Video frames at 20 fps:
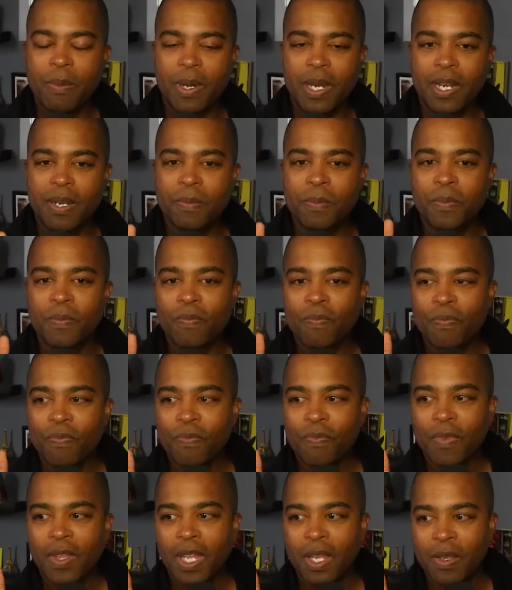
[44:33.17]
But then,
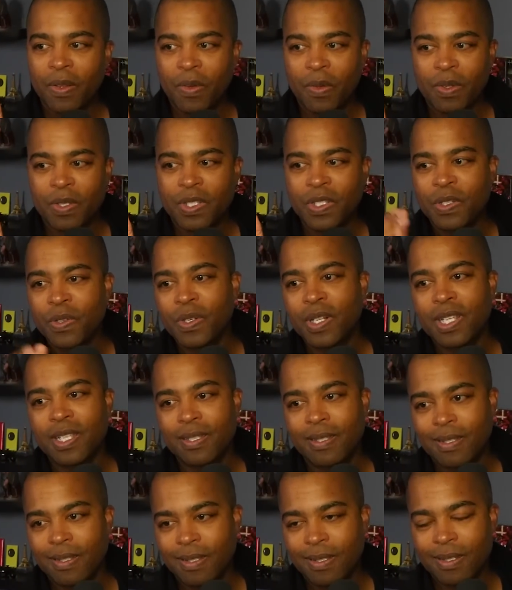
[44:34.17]
you know, as soon
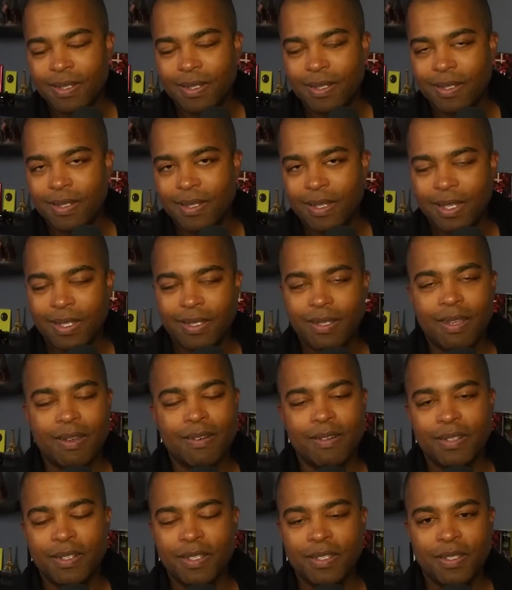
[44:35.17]
as I saw
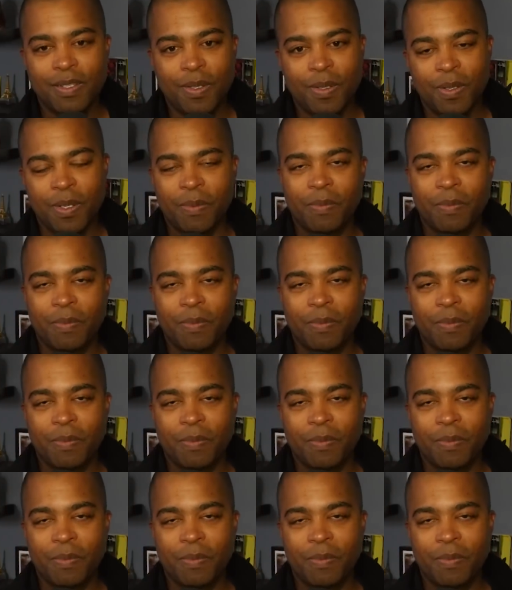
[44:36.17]
her in this suit.